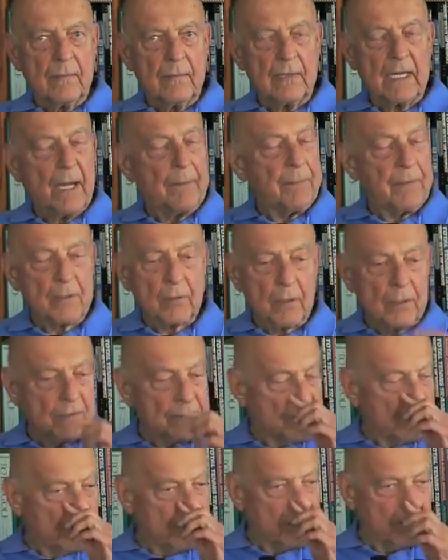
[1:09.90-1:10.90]
not
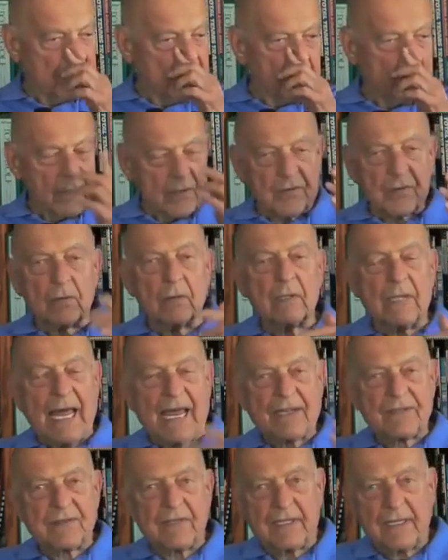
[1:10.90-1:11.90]
because of muscle
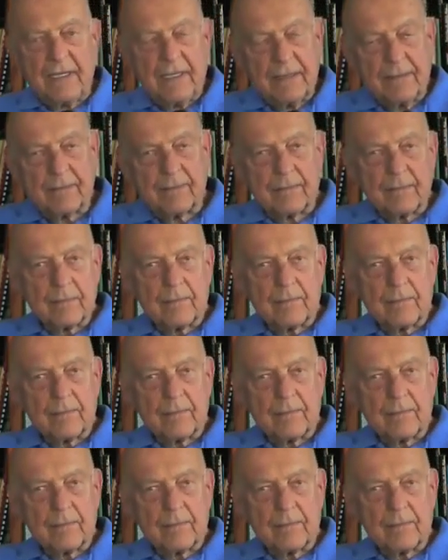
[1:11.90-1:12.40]
laxity,